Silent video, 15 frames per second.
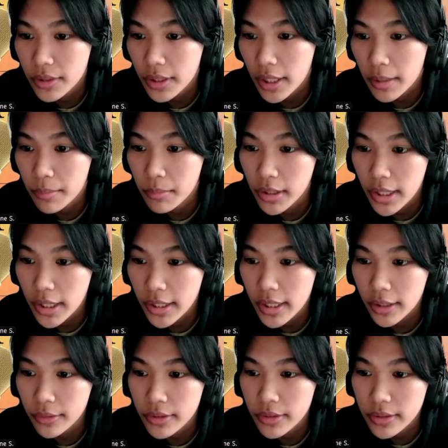vocabulary
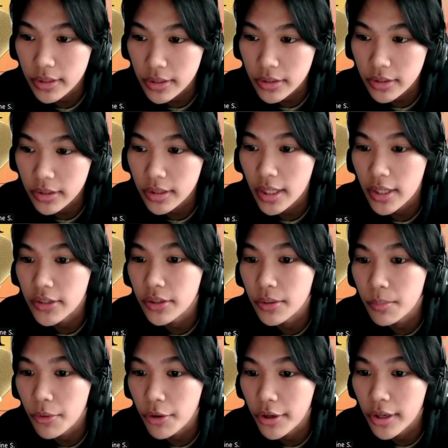acquisition as a
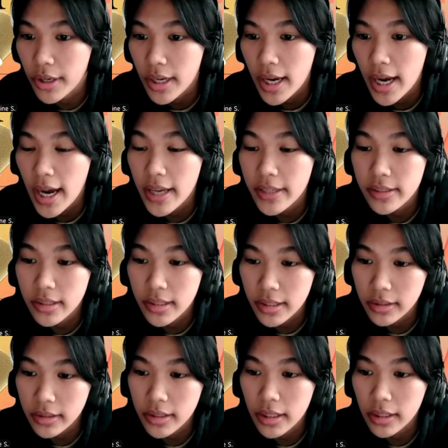more
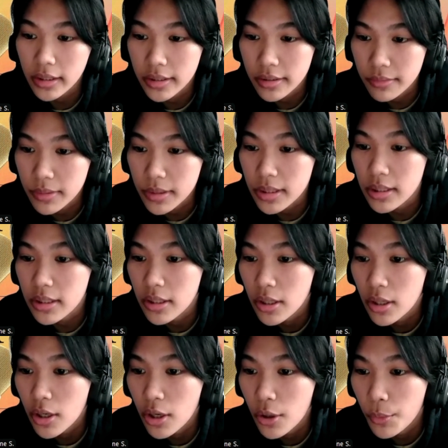isolated activity,
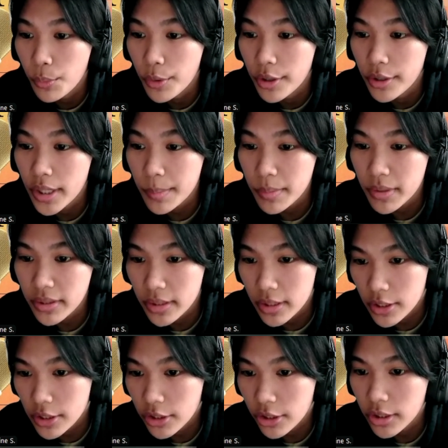where
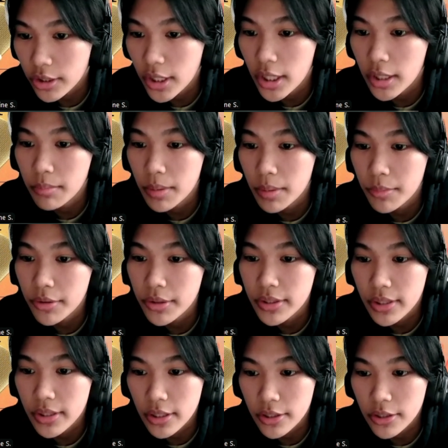repetition and
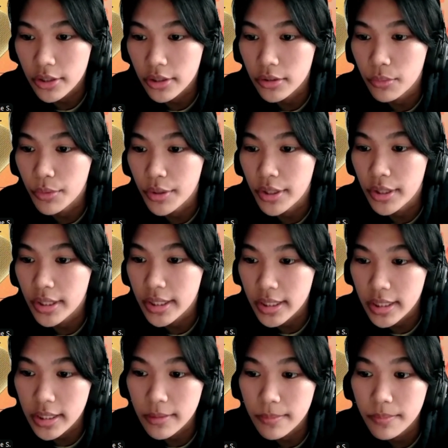memorization were
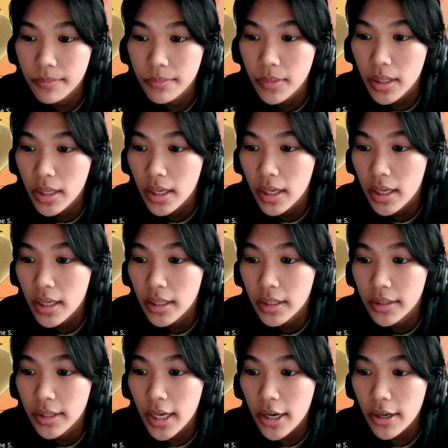key.
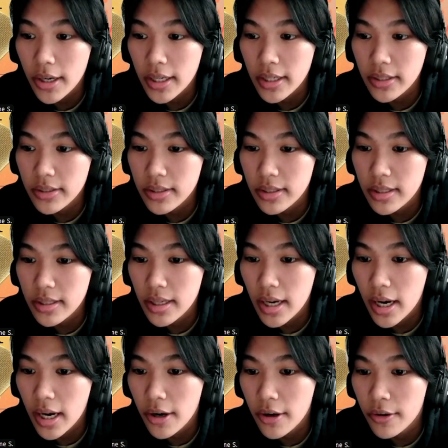Now I see
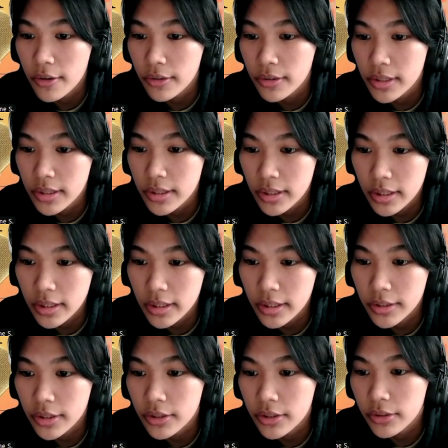how critical
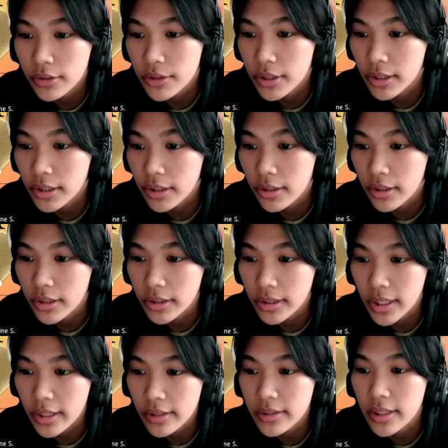the social
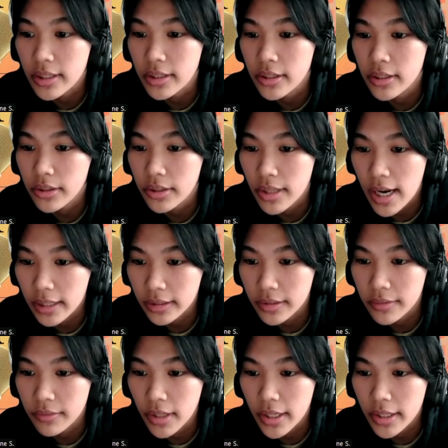context and
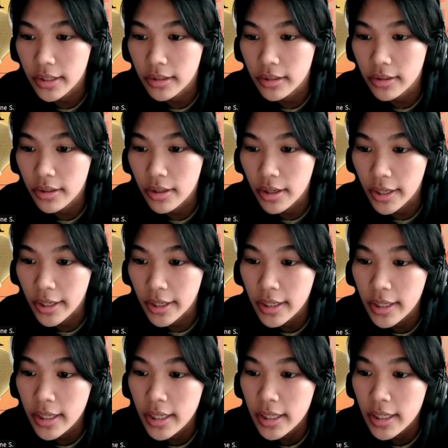interactive dialogue are
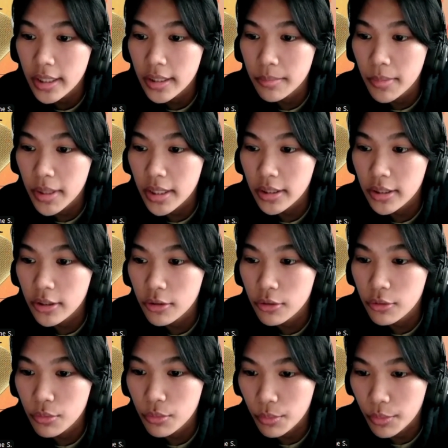in making
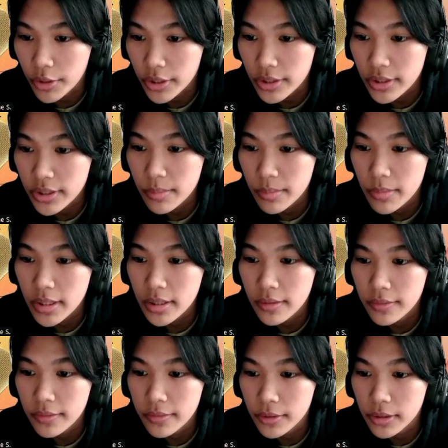new words
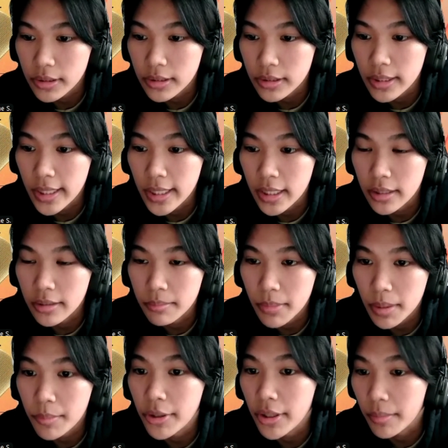meaningful and
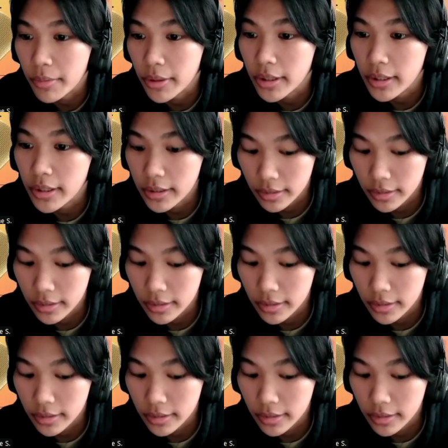memorable.